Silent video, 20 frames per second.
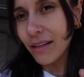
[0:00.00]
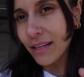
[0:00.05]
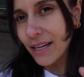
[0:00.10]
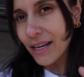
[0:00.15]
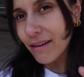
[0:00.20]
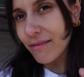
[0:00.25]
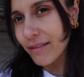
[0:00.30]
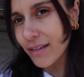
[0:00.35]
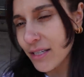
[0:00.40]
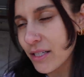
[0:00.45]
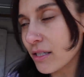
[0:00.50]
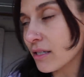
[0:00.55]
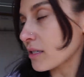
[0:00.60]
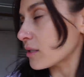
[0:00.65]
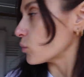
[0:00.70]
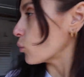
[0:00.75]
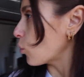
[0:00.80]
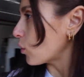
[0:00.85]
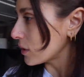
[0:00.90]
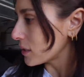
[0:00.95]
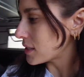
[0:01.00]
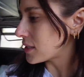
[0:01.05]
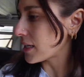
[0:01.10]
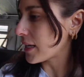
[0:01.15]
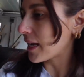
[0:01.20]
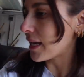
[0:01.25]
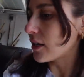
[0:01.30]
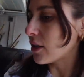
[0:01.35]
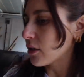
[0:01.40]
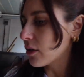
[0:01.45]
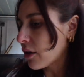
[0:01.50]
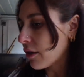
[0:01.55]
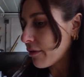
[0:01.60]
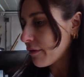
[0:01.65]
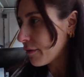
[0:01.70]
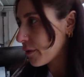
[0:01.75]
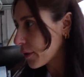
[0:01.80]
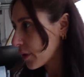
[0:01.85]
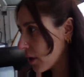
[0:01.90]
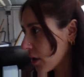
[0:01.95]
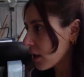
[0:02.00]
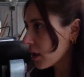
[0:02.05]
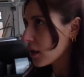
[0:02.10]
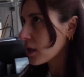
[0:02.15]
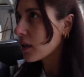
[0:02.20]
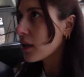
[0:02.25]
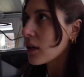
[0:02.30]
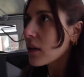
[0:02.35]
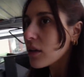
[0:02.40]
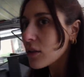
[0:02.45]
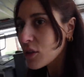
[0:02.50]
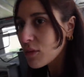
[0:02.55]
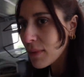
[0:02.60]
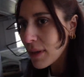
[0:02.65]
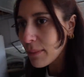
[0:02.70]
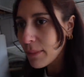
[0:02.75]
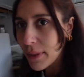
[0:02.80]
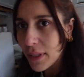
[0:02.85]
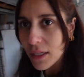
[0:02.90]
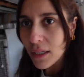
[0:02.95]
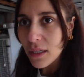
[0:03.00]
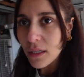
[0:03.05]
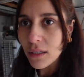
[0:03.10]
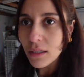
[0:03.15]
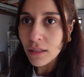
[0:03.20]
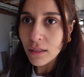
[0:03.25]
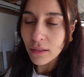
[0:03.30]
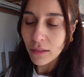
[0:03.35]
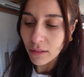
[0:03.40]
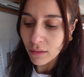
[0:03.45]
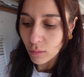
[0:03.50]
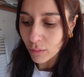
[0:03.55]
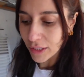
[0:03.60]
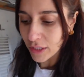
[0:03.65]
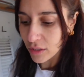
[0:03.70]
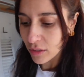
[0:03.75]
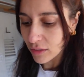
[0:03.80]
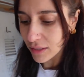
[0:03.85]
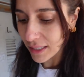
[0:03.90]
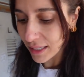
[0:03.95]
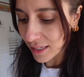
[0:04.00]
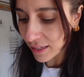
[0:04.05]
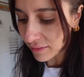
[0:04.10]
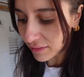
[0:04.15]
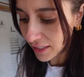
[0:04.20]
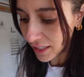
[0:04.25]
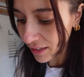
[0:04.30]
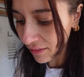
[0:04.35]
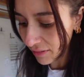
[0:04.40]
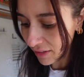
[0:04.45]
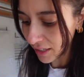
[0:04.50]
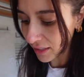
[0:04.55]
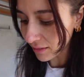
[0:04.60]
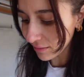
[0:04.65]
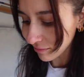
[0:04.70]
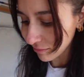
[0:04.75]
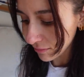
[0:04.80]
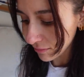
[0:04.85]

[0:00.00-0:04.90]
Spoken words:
the garage because once again it got full. Do you remember when Tootie lived here for like